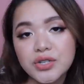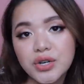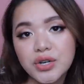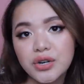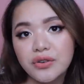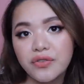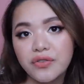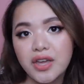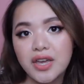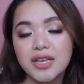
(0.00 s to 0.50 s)

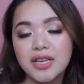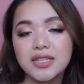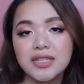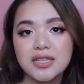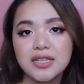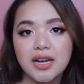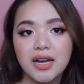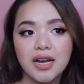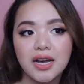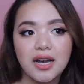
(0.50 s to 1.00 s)

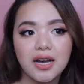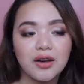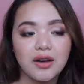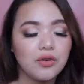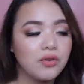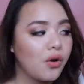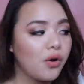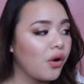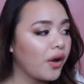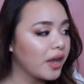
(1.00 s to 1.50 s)
service, uh,
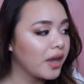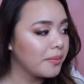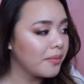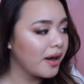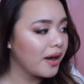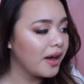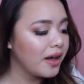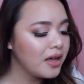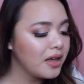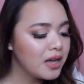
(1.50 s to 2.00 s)
kung okay
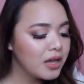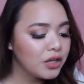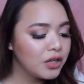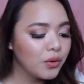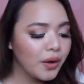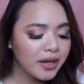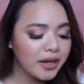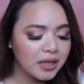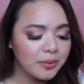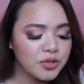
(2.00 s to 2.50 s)
ba.
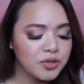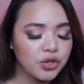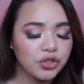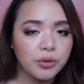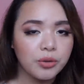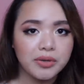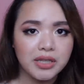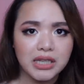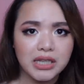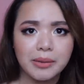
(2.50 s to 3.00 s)
Yung items ko
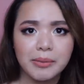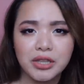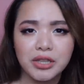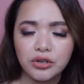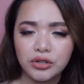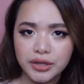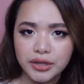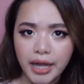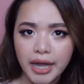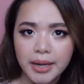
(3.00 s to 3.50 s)
dumating naman
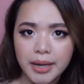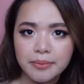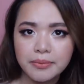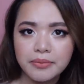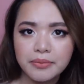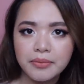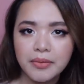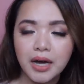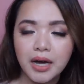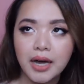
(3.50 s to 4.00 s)
on
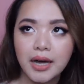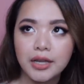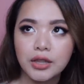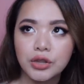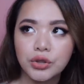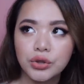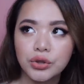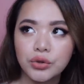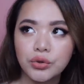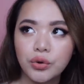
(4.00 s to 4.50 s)
time. Uh,
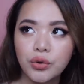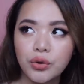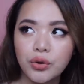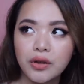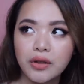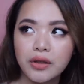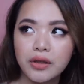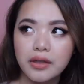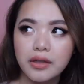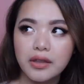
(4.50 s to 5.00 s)
it took
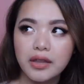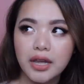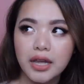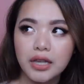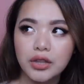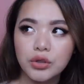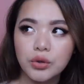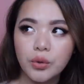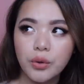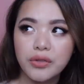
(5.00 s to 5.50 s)

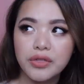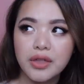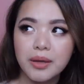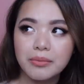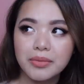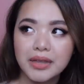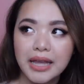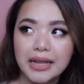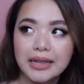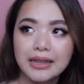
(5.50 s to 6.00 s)
It took
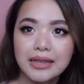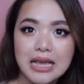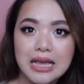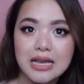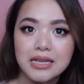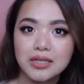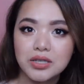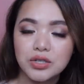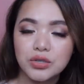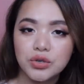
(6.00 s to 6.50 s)
them ten
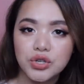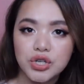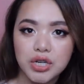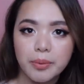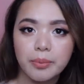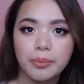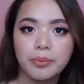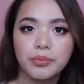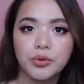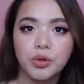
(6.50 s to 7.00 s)
days to
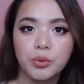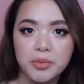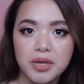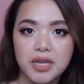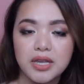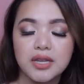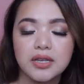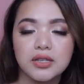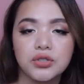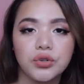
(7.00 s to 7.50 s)
ship to
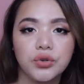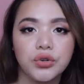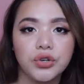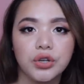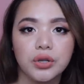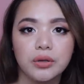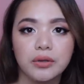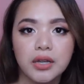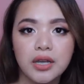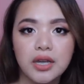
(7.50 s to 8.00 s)
me. So,
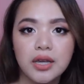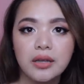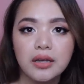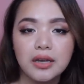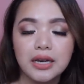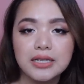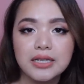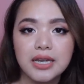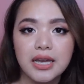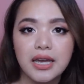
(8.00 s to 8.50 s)
yun.
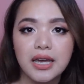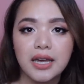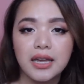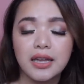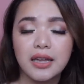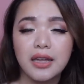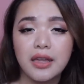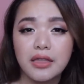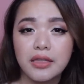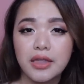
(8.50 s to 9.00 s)

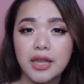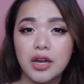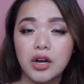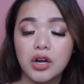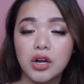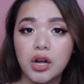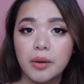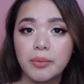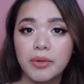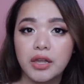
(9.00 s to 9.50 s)
Kasi, they
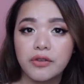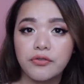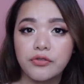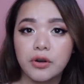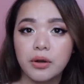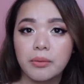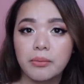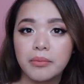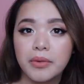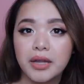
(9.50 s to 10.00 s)
are coming
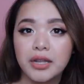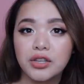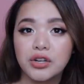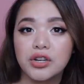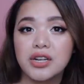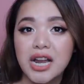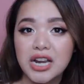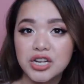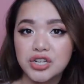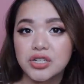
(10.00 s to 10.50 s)
from
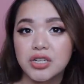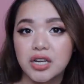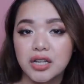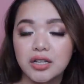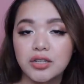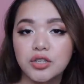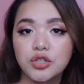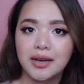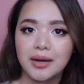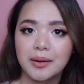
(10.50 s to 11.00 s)

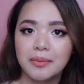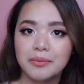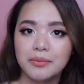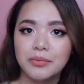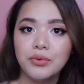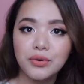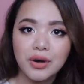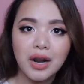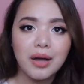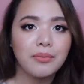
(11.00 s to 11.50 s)
international. So, um,
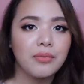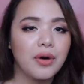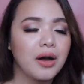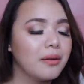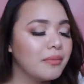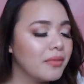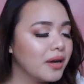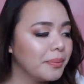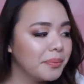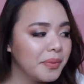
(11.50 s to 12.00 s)
mura.
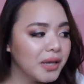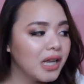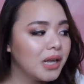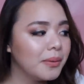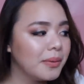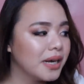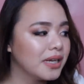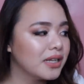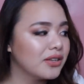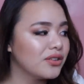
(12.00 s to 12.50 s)
Ang mag
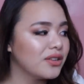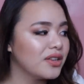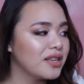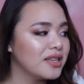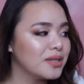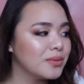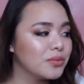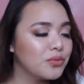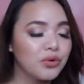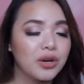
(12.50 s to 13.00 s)
pinakamaganda dun
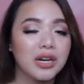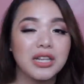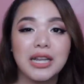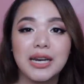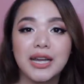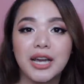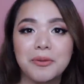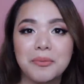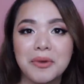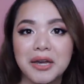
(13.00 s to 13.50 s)
is mura
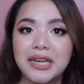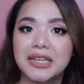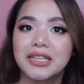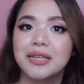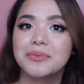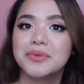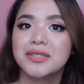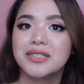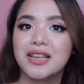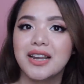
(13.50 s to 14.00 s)
talaga yung mga
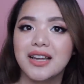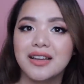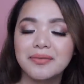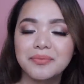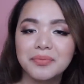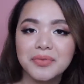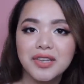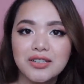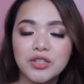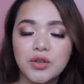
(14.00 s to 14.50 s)
items nila.
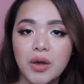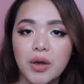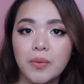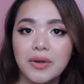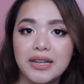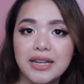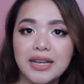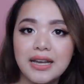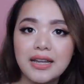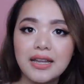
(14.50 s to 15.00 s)
So, I
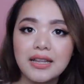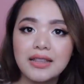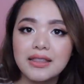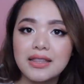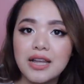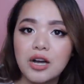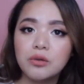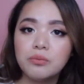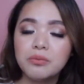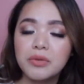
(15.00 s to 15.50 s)
will link it
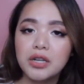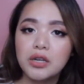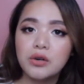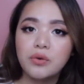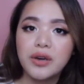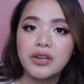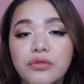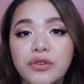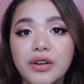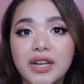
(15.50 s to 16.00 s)
down
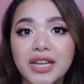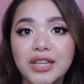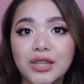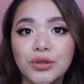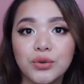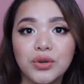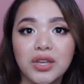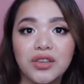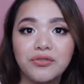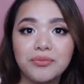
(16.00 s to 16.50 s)
below. Don't forget
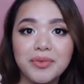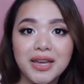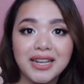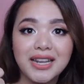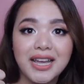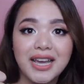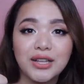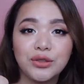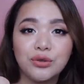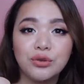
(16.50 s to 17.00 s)
to give me a
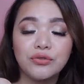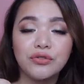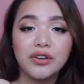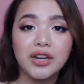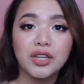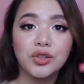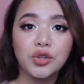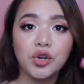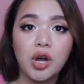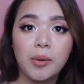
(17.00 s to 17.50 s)
like. Don't
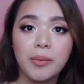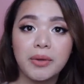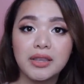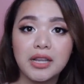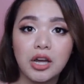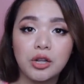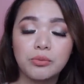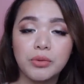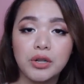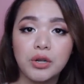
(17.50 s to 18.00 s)
forget to comment
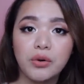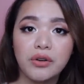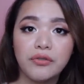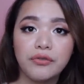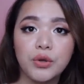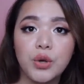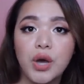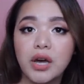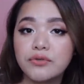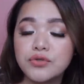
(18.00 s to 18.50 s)
down below
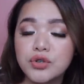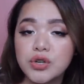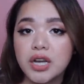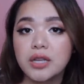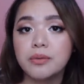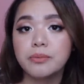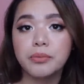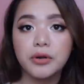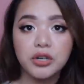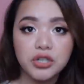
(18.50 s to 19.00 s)
if you have
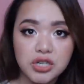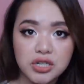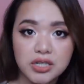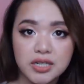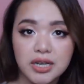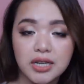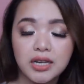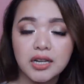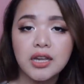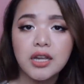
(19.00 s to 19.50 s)
tried
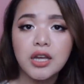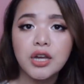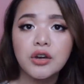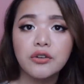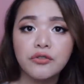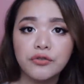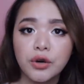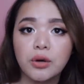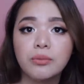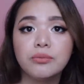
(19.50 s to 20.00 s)
purchasing
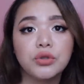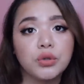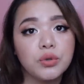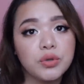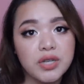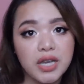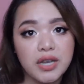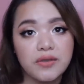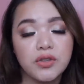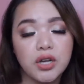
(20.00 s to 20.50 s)
from to
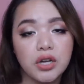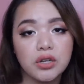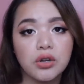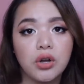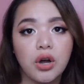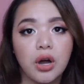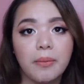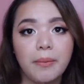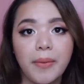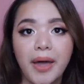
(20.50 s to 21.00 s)
save dot
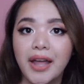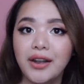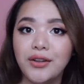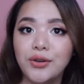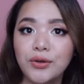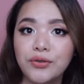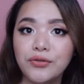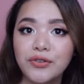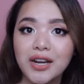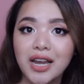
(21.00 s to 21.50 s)
com. And
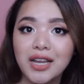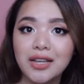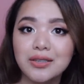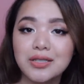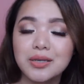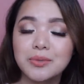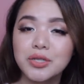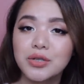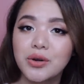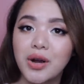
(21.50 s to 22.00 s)
don't forget to
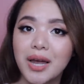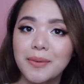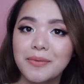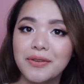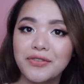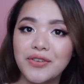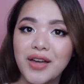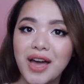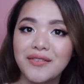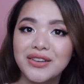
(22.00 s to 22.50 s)
subscribe
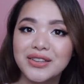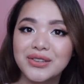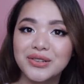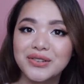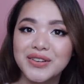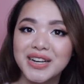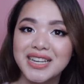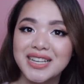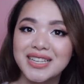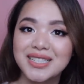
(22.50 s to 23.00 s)
if you haven't
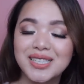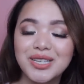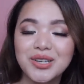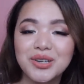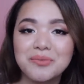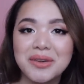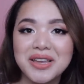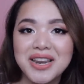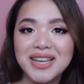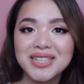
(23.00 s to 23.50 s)
already. See
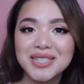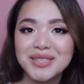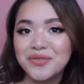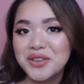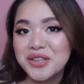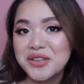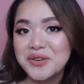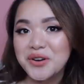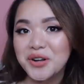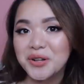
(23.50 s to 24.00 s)
you on my next
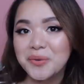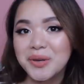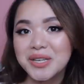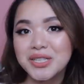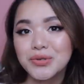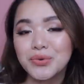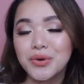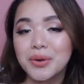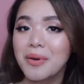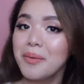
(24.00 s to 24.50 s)
video.
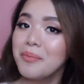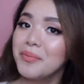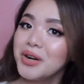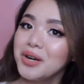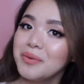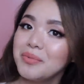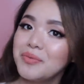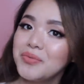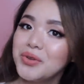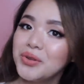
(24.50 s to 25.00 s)
Always
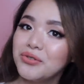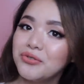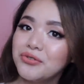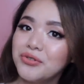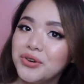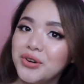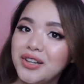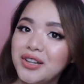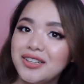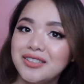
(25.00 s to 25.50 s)
remember, be
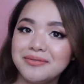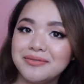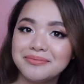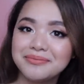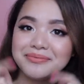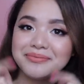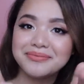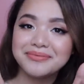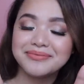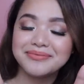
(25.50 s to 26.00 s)
beautiful.
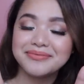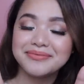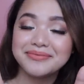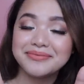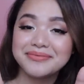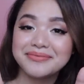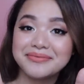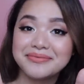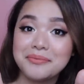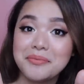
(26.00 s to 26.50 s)

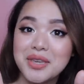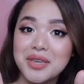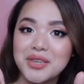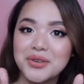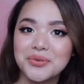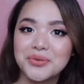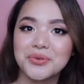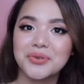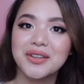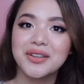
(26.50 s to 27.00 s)
Be
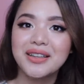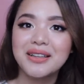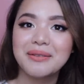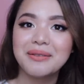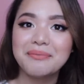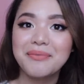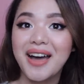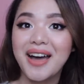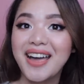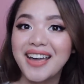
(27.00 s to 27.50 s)
you.
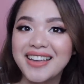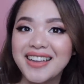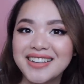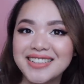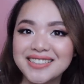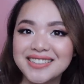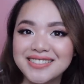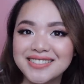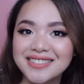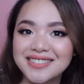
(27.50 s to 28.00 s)
Bye!